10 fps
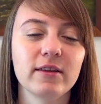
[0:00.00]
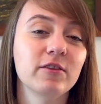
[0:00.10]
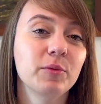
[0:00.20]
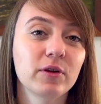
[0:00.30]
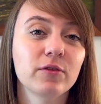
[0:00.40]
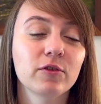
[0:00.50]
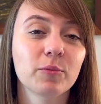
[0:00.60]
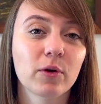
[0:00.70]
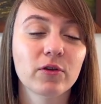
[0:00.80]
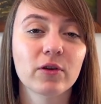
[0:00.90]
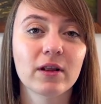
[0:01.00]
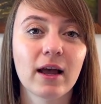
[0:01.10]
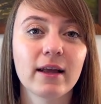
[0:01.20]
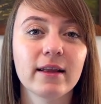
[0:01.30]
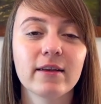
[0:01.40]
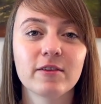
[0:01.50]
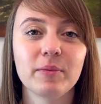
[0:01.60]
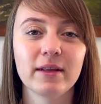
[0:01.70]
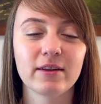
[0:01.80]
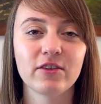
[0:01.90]
this beautiful sport online has
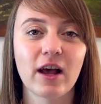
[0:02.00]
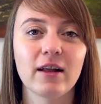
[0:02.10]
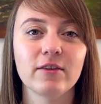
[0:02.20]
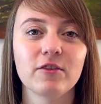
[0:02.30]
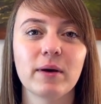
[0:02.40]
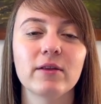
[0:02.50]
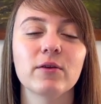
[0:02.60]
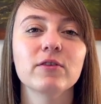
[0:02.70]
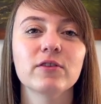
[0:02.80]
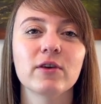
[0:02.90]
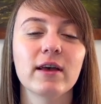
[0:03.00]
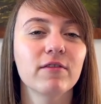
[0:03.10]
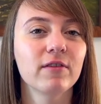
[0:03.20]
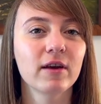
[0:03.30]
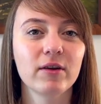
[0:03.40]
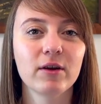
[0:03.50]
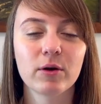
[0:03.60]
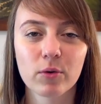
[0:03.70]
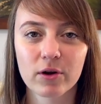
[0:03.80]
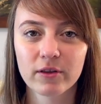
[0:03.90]
been a challenge but also a very
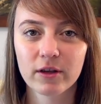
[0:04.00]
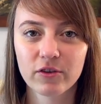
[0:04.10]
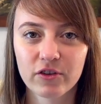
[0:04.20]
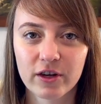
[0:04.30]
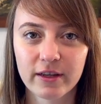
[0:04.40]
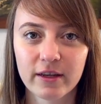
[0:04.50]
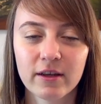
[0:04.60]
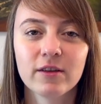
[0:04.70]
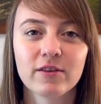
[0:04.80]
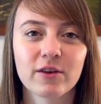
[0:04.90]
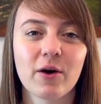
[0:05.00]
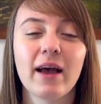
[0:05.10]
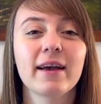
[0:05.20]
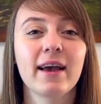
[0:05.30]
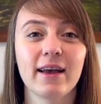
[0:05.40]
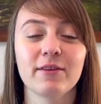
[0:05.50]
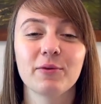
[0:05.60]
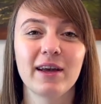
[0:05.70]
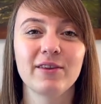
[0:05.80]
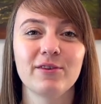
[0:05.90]
rewarding journey. So I can't
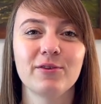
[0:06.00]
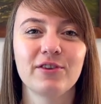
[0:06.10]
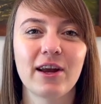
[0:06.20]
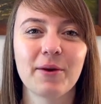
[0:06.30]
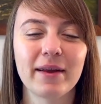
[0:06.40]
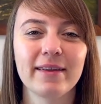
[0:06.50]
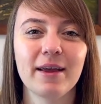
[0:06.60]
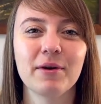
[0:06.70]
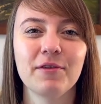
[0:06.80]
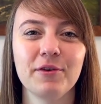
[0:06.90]
wait to share my day with